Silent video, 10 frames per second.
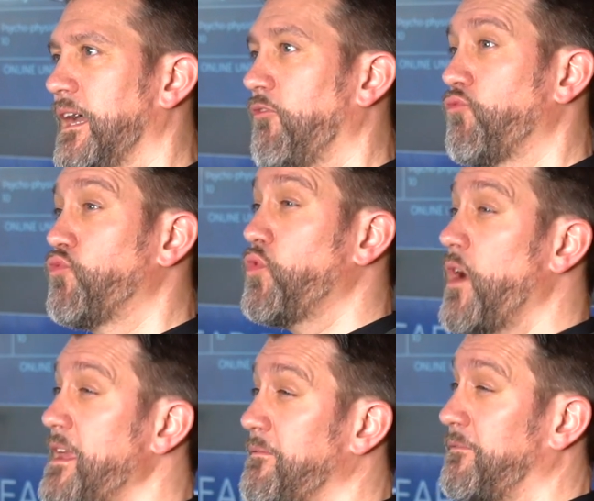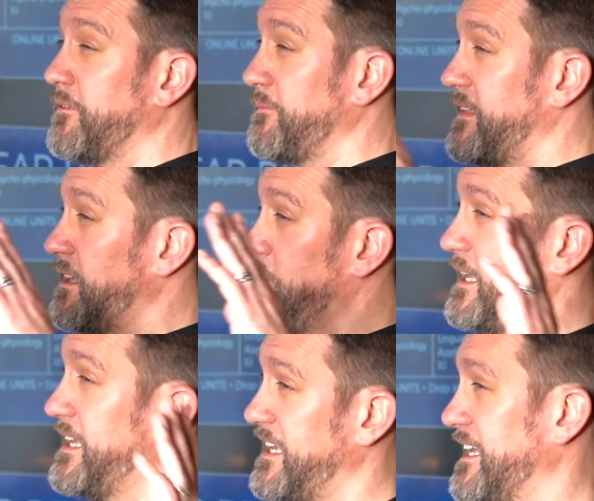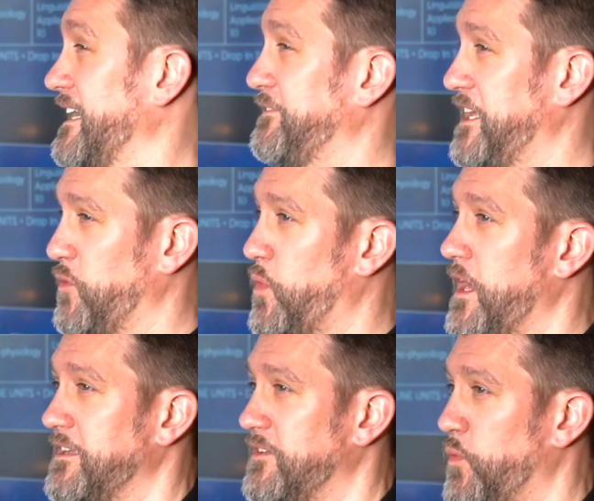right from the beginning of year 1,